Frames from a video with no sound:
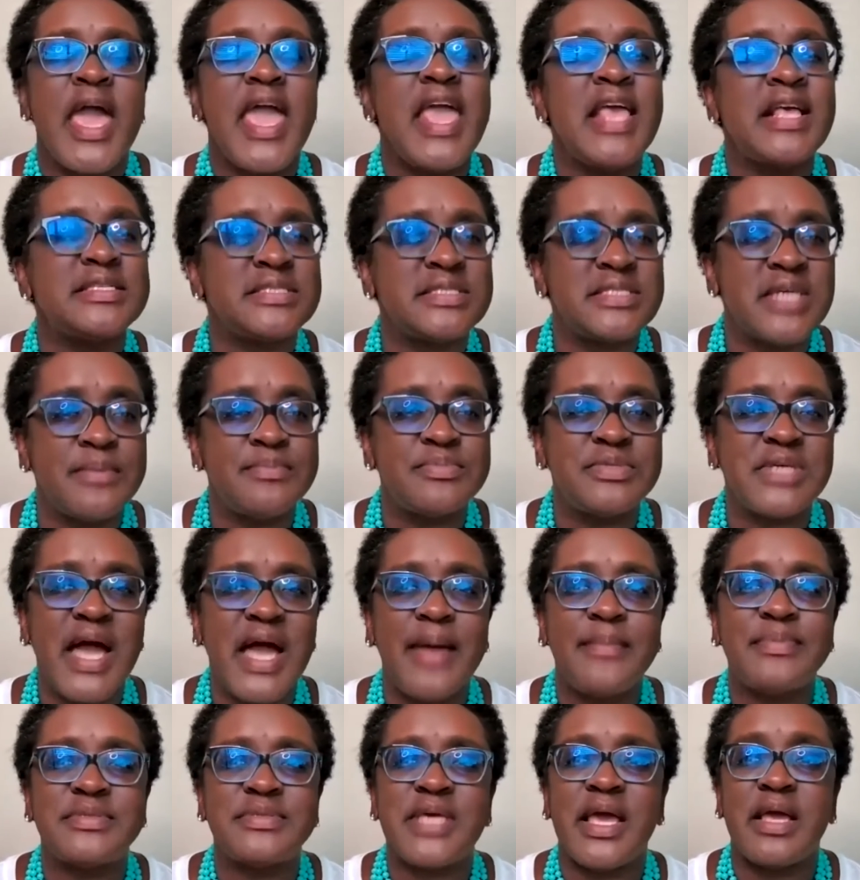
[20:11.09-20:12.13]
It
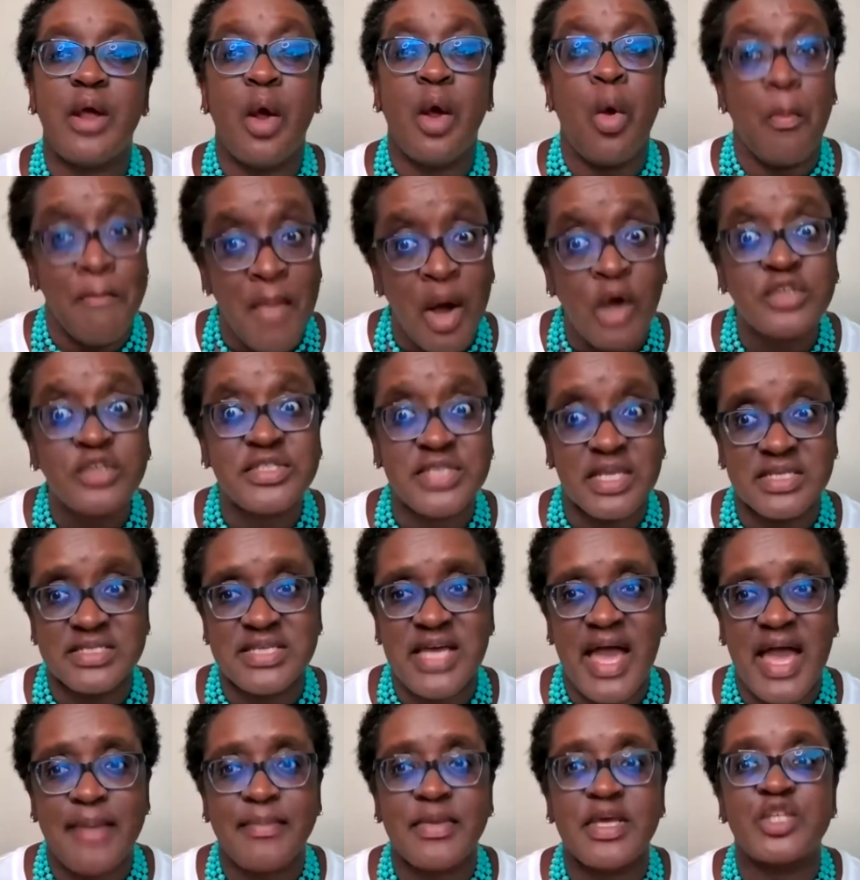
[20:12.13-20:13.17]
sometimes, most of the
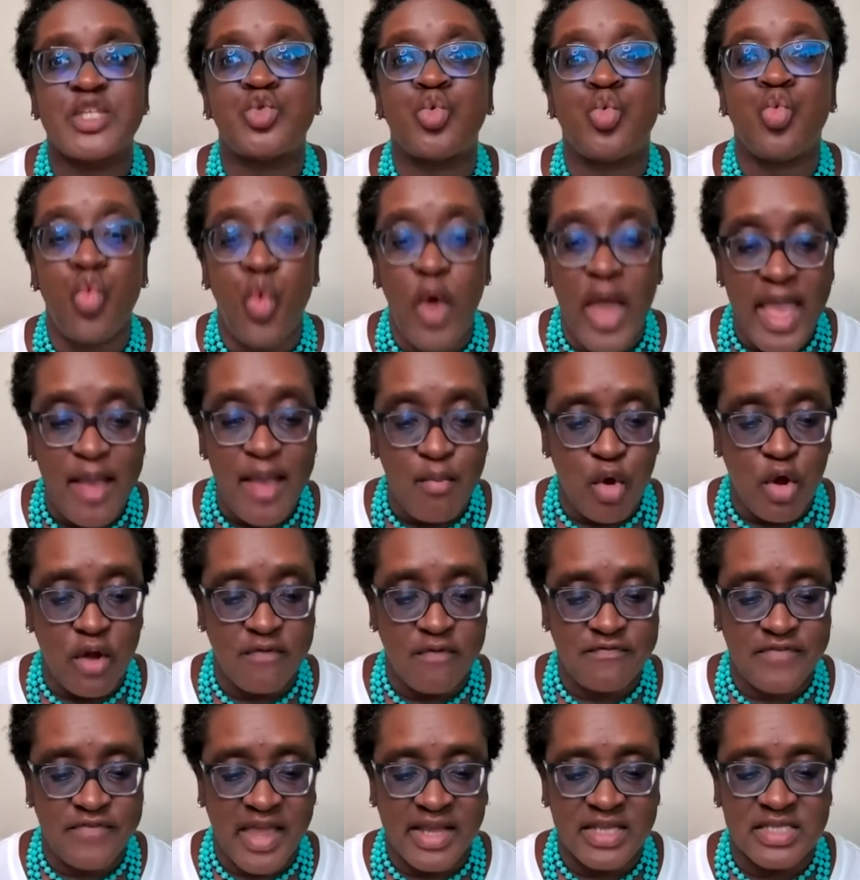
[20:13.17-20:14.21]
time, is way more
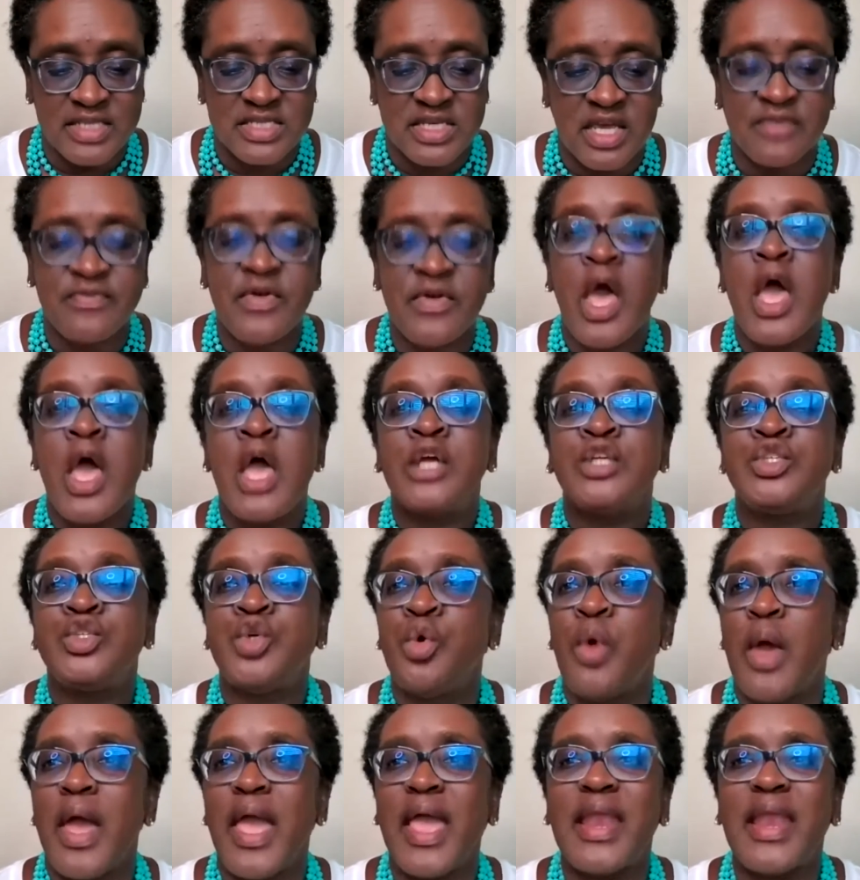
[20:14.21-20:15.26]
effective
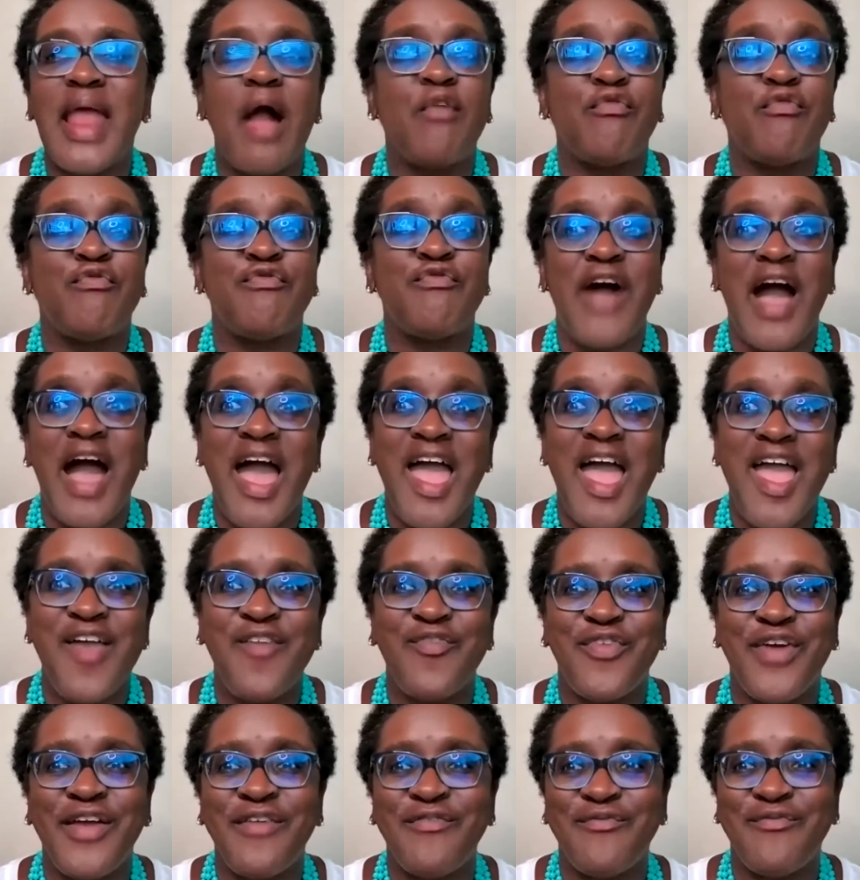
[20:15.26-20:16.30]
to hand out
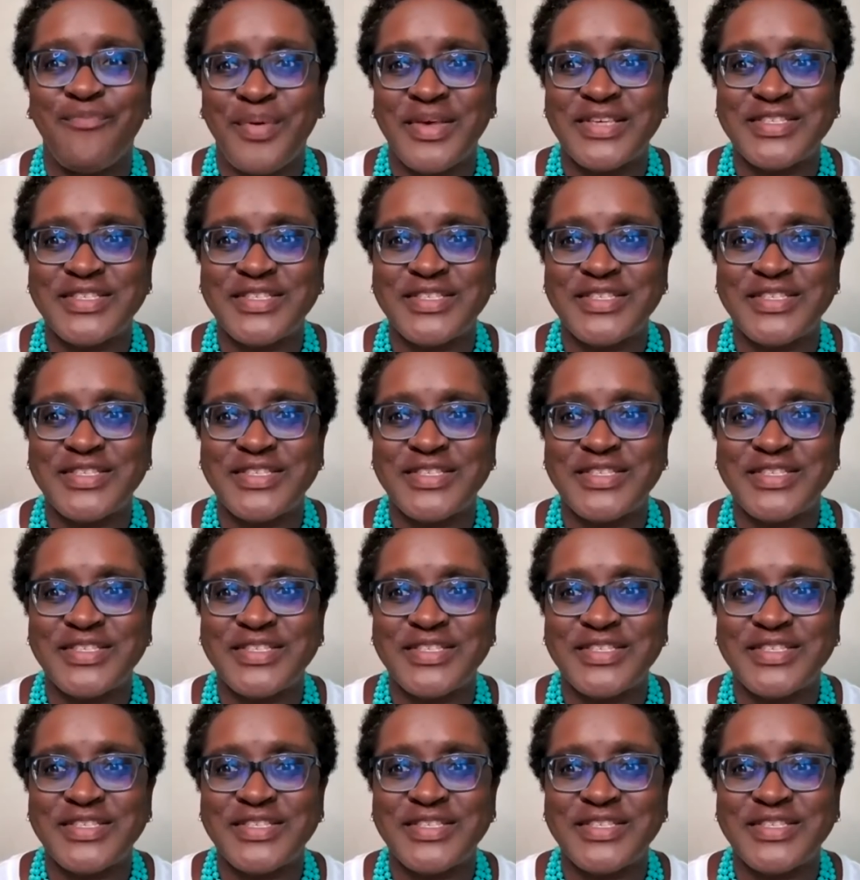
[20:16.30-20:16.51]
five eh,